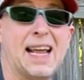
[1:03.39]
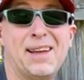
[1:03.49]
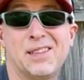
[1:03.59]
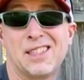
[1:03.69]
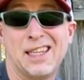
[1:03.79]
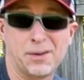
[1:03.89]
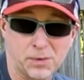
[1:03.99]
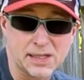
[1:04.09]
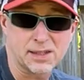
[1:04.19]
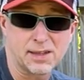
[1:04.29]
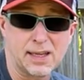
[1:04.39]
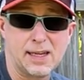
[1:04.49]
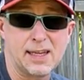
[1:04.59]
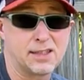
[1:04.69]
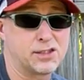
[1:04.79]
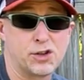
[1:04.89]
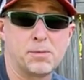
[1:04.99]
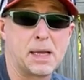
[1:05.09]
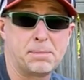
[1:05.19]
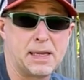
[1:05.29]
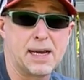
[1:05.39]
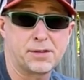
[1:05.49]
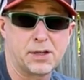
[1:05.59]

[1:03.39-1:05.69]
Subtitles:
I haven't seen it recently. It still may be out